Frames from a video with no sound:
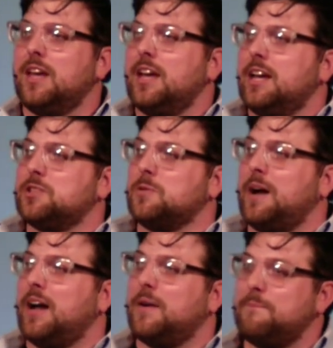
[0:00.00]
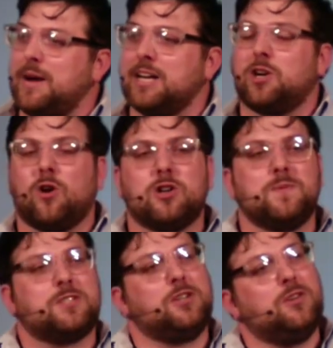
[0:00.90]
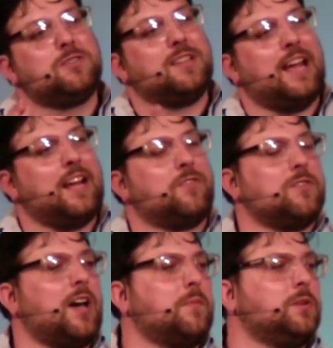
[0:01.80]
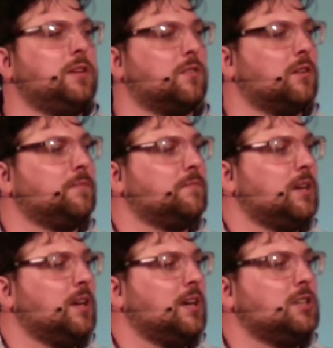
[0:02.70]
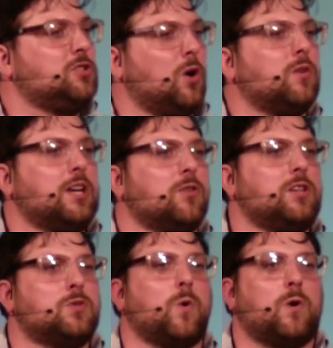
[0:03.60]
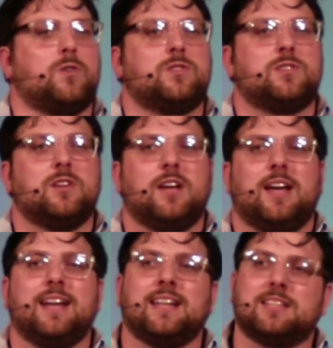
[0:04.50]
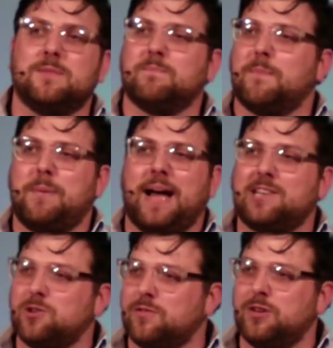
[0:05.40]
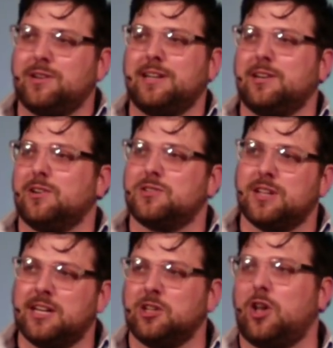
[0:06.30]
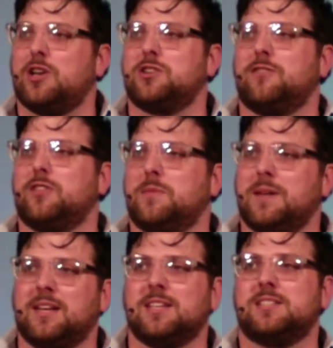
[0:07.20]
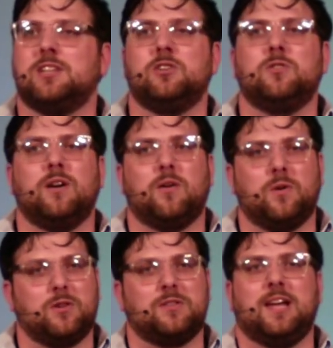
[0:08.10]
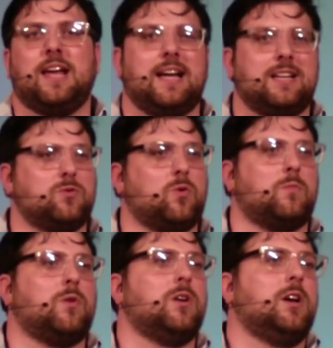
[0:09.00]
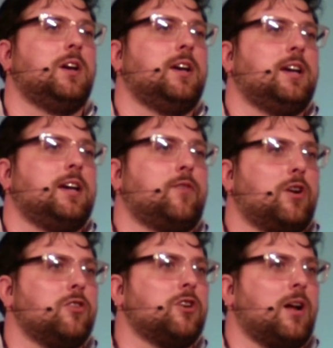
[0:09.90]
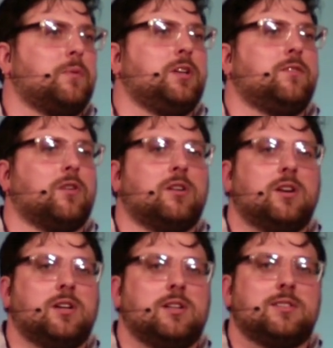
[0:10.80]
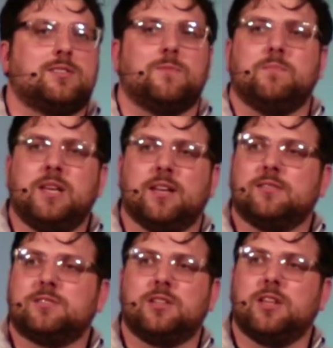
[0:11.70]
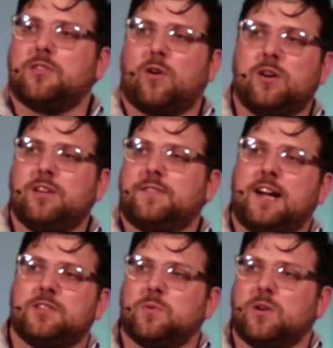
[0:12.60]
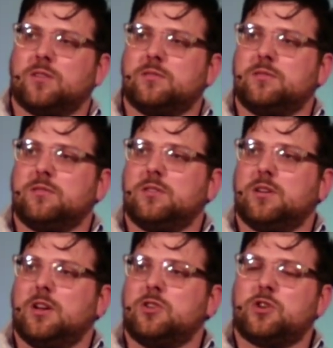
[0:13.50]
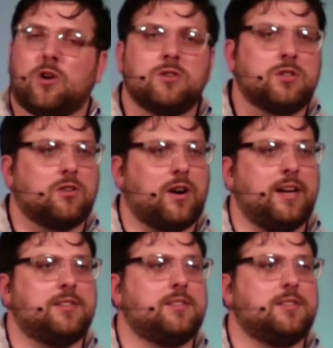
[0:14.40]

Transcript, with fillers: And so, my, my encouragement to you today, if you're not a believer, is don't hear these words and let them pass over your ears and gloss over them and continue with your day as normal. If you're here and you're not a believer, submit to the authority of God's word, turn to Christ,